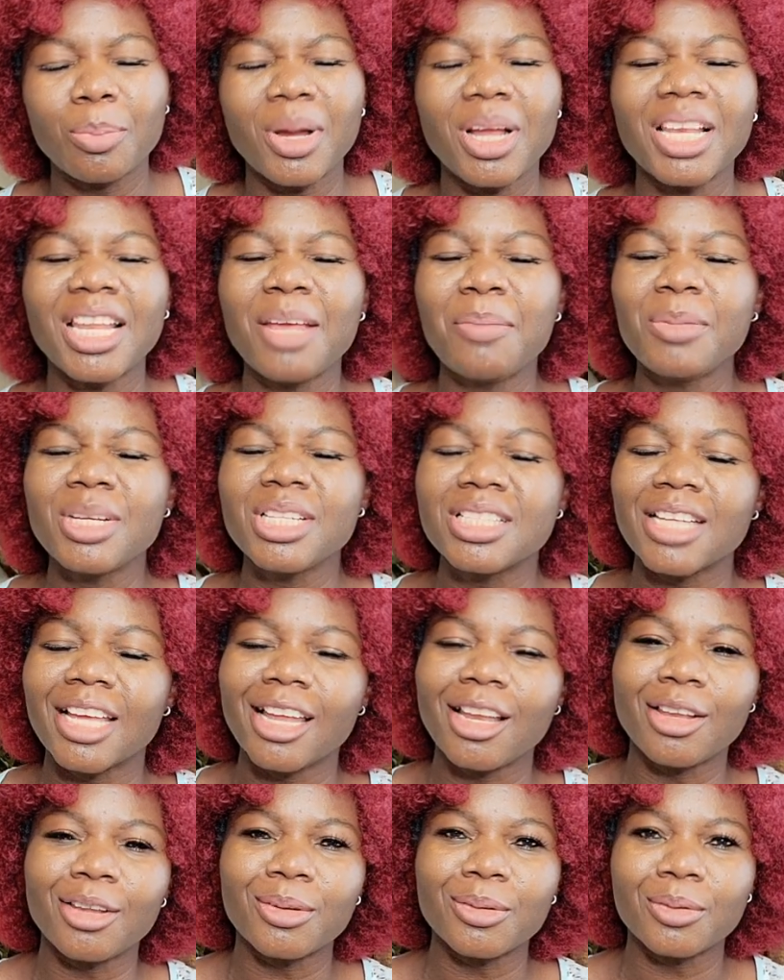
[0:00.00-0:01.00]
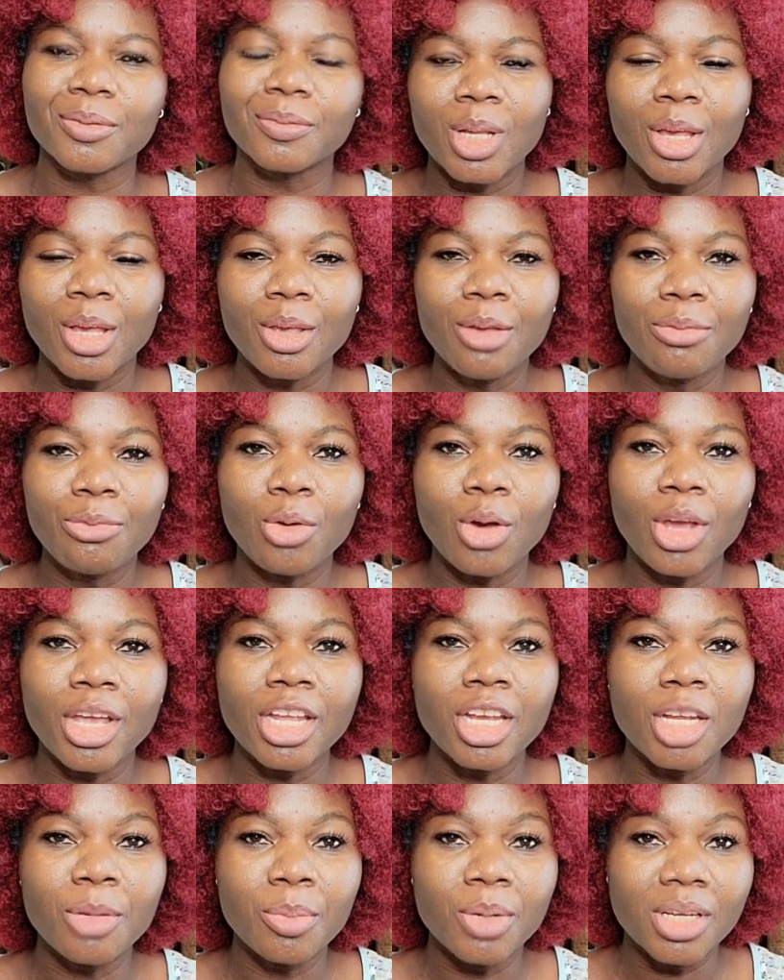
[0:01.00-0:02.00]
But let me tell you, if you're
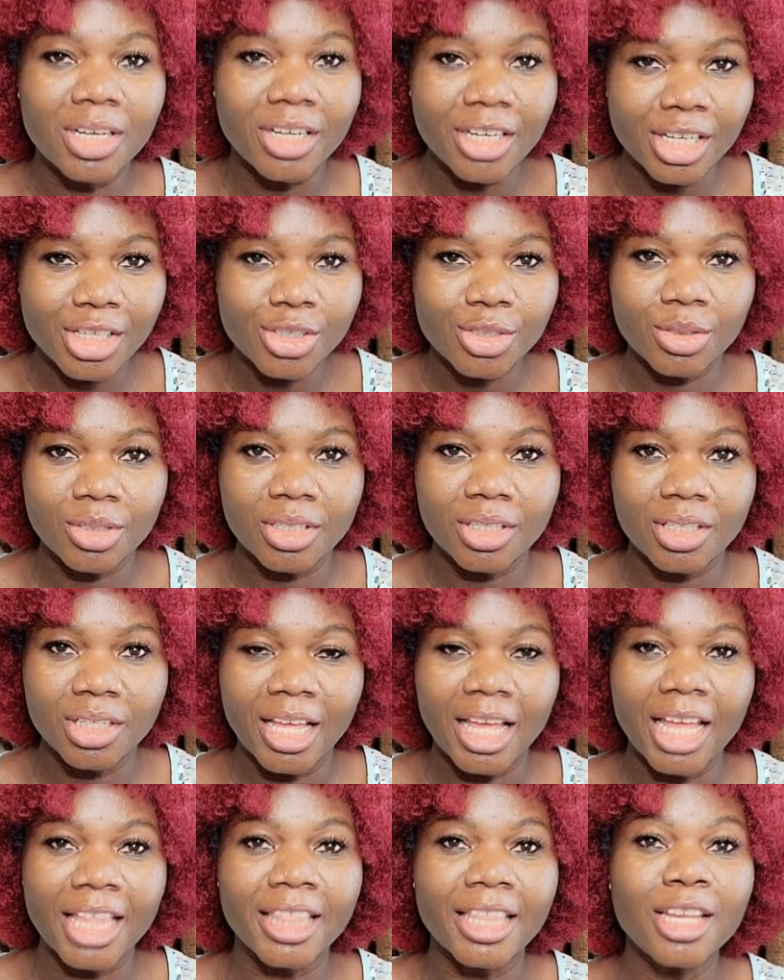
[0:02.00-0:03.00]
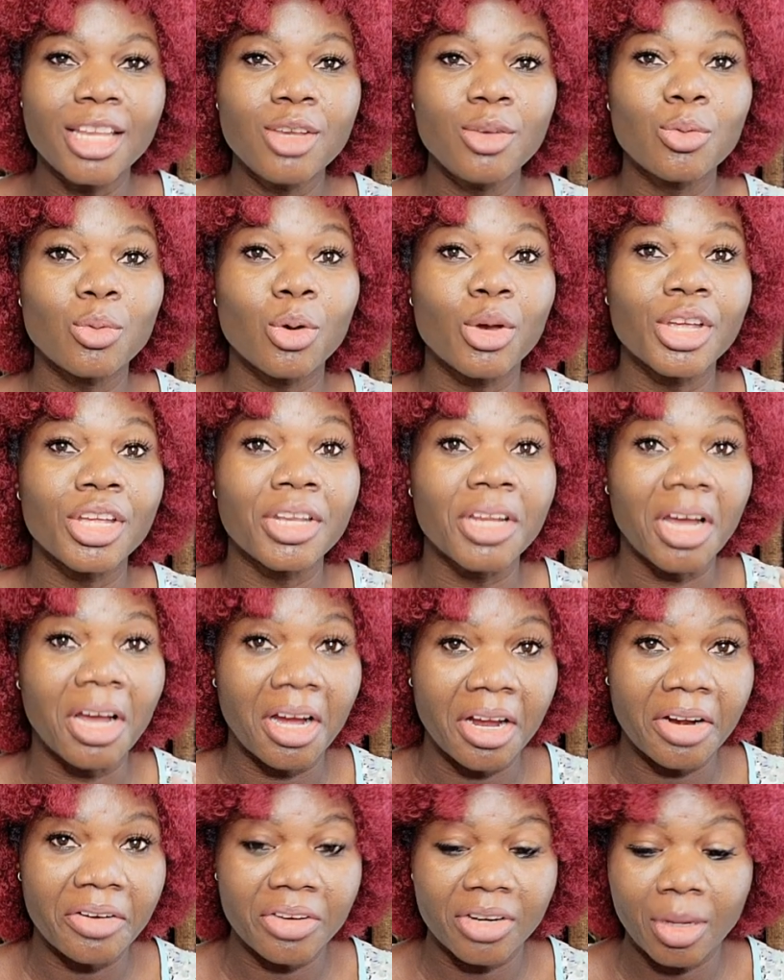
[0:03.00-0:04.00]
in immigration and then you are in a
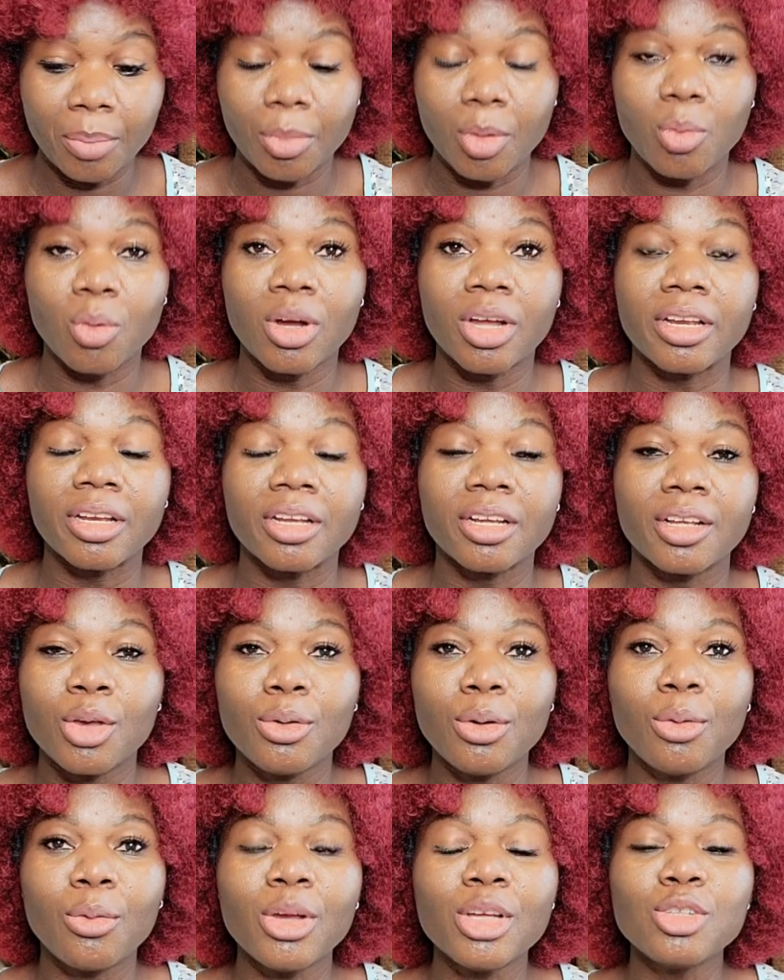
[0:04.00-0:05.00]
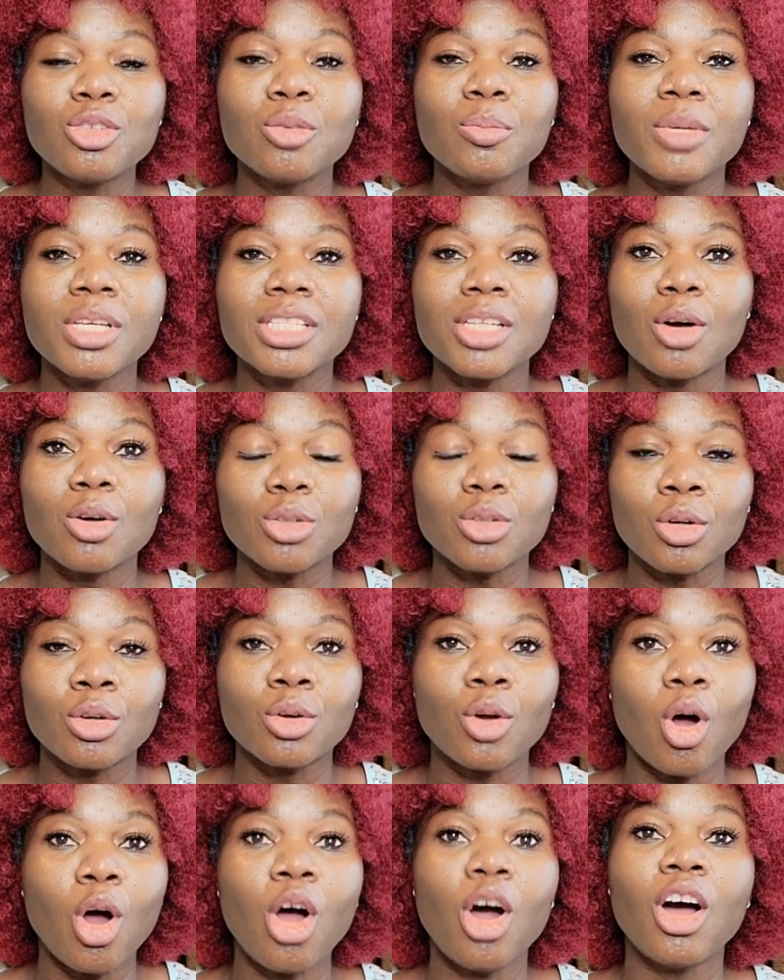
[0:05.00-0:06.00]
hurry, number one, you're going to miss out on
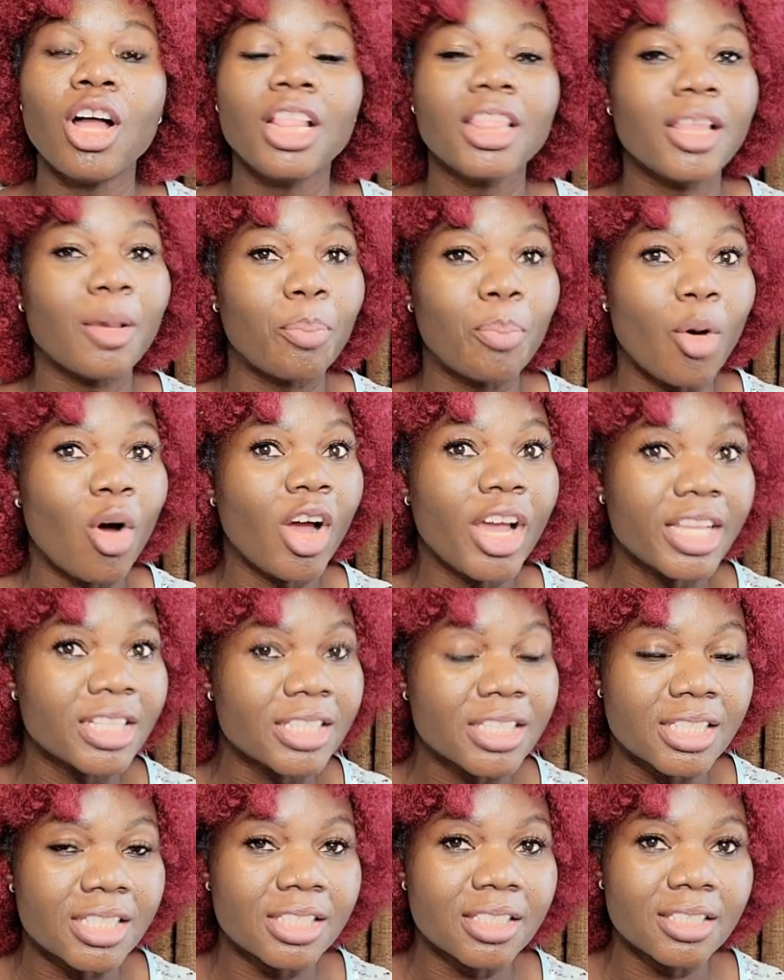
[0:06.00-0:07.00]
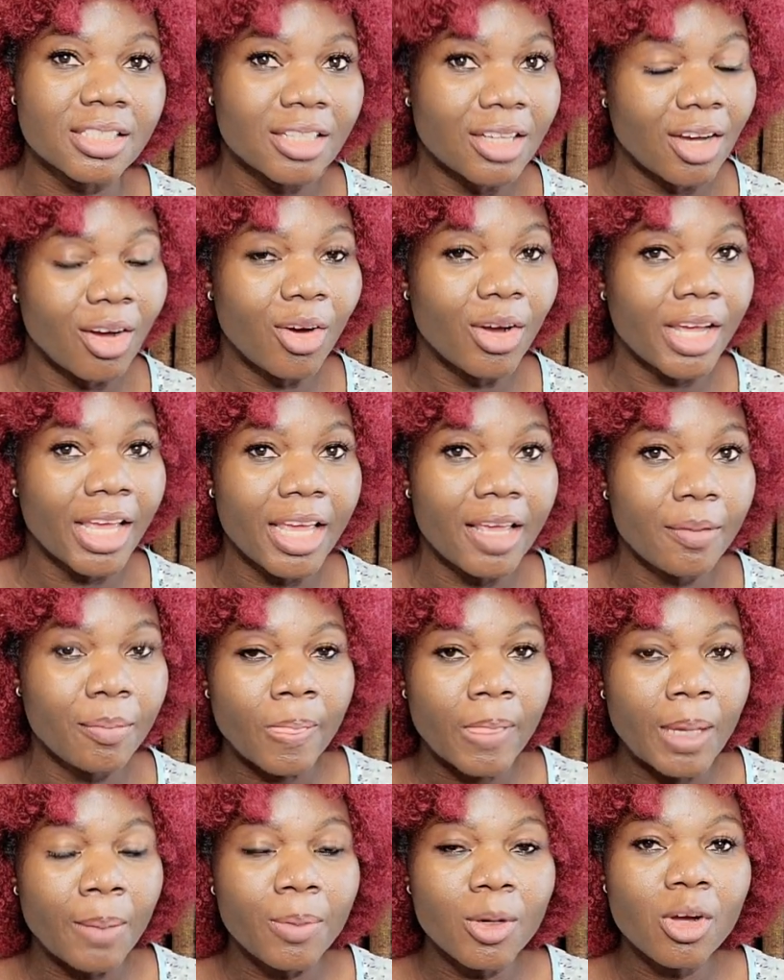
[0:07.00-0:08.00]
all the points, okay?
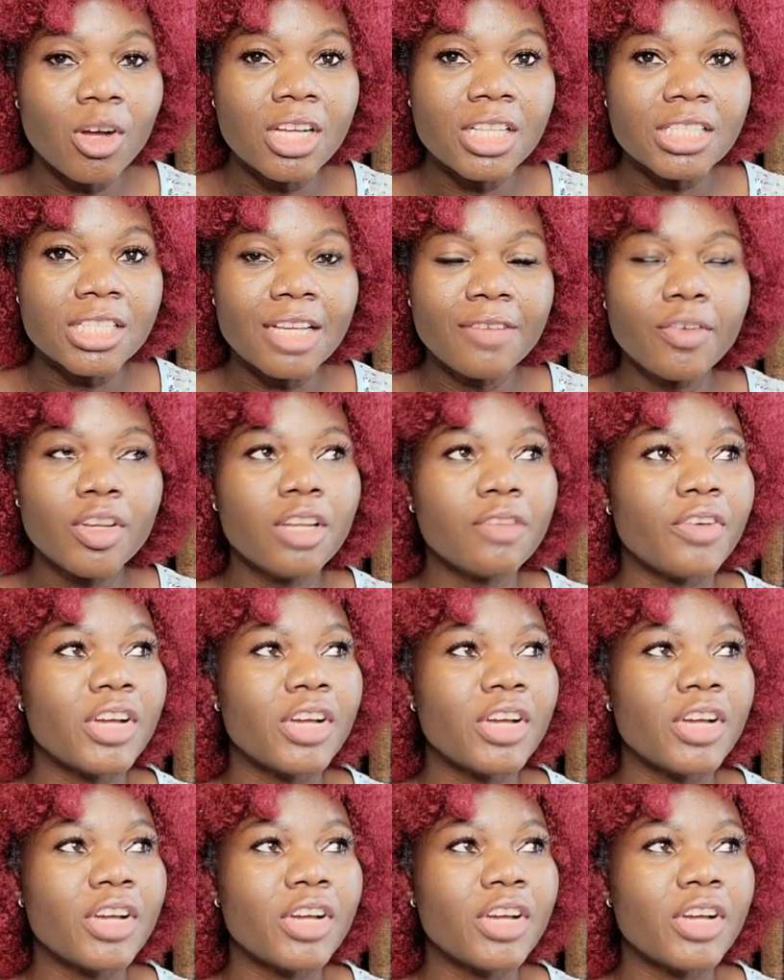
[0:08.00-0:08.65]
Because even if